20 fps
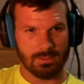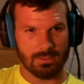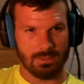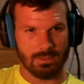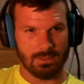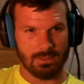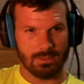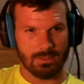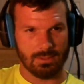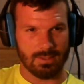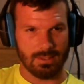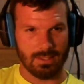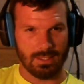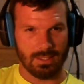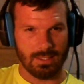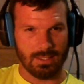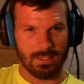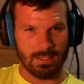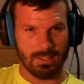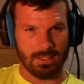That is the
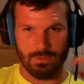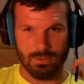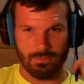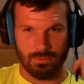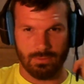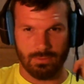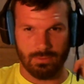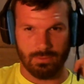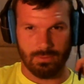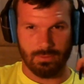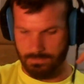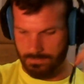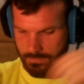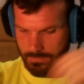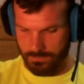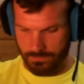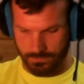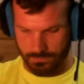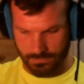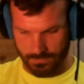life that you live here.
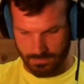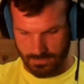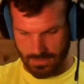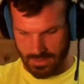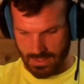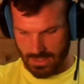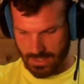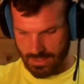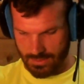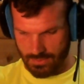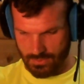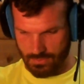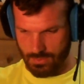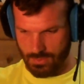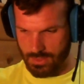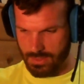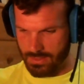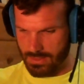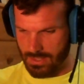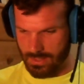That is
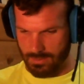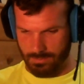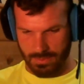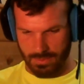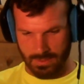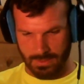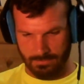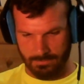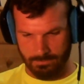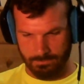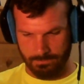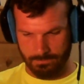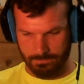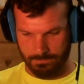what is happening.